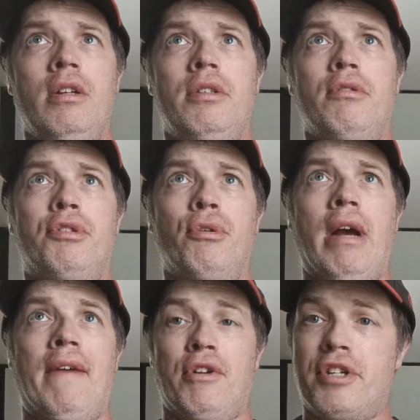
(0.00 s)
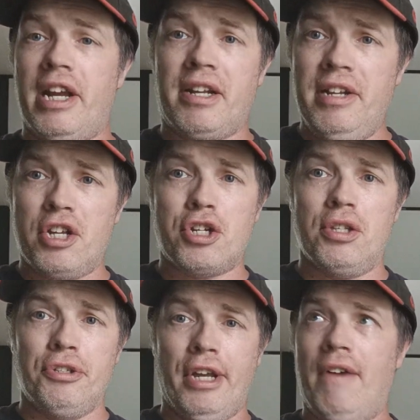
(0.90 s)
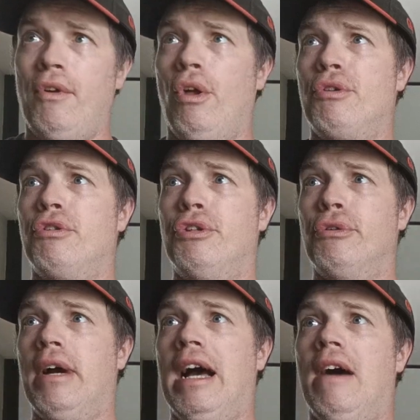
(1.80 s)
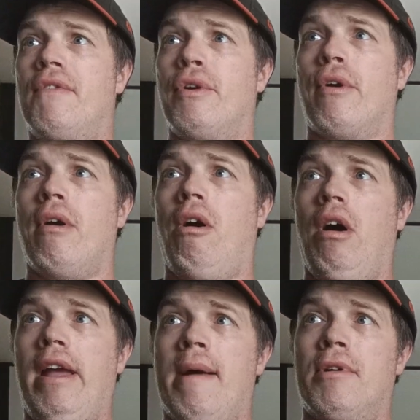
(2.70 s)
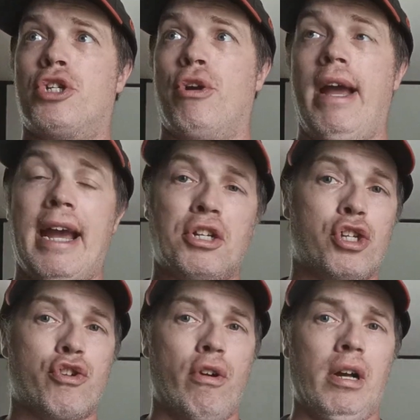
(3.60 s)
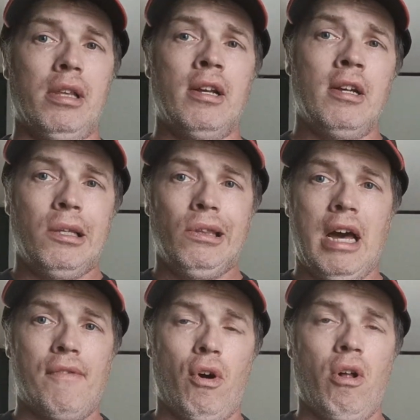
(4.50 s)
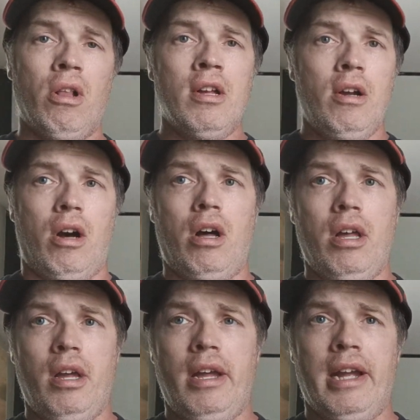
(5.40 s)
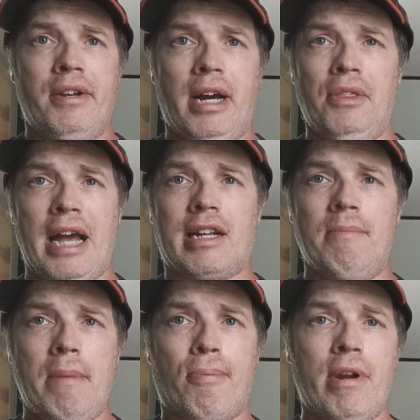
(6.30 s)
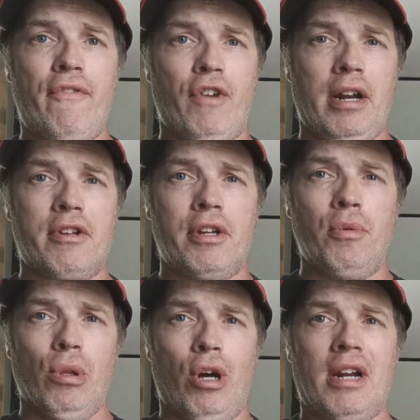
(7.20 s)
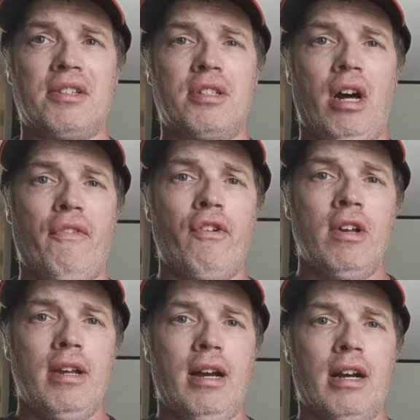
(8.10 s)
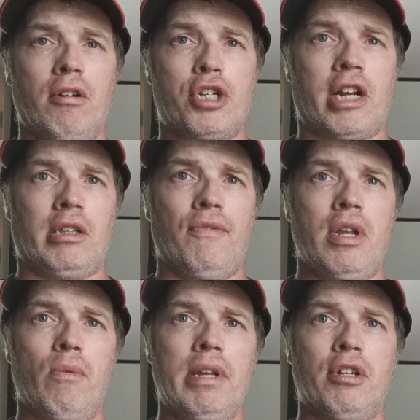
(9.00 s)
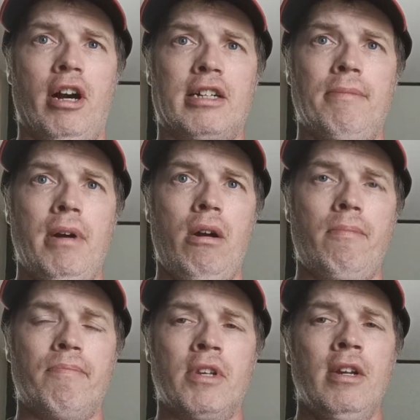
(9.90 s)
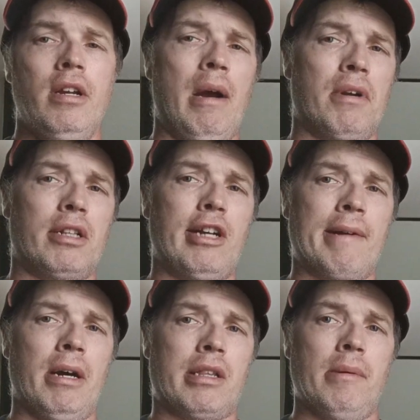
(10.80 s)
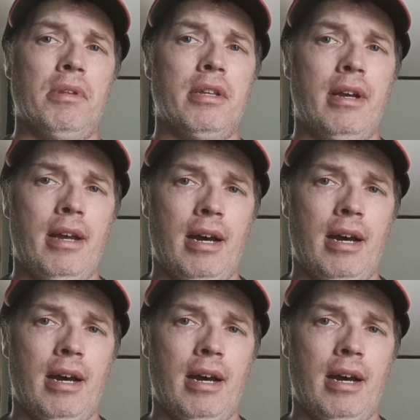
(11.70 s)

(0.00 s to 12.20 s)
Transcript: You do have your technician's level, you do have your amateur extra level, and that can be pretty fun. You can do a lot of stuff. Go check out the video we talked about. Now we're going to talk about some of the